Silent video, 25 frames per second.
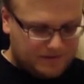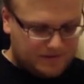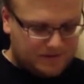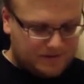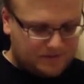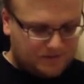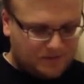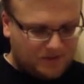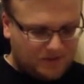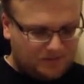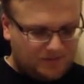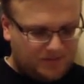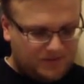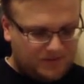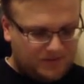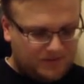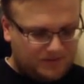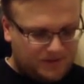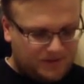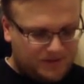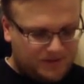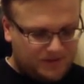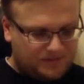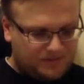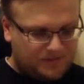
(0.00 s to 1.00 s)
and some
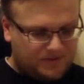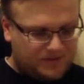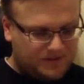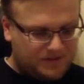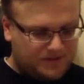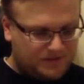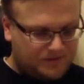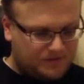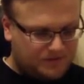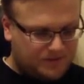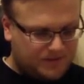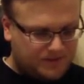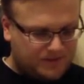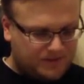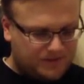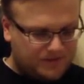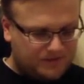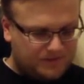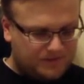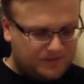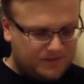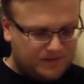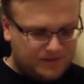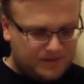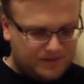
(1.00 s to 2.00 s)
recipes as
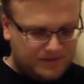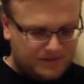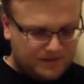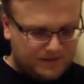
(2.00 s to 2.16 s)
well